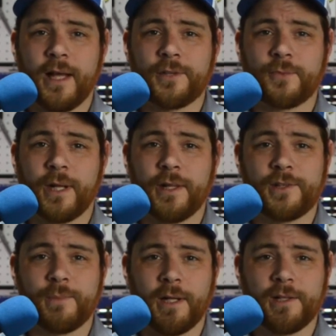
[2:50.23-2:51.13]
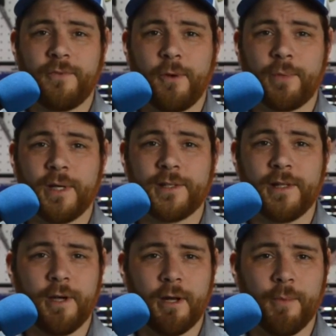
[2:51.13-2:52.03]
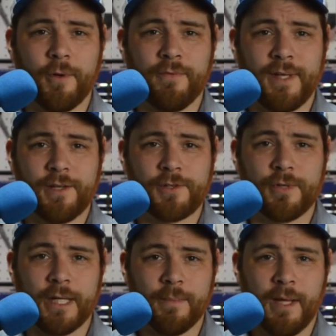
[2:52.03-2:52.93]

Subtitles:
has one of the smallest footprints in the automotive industry.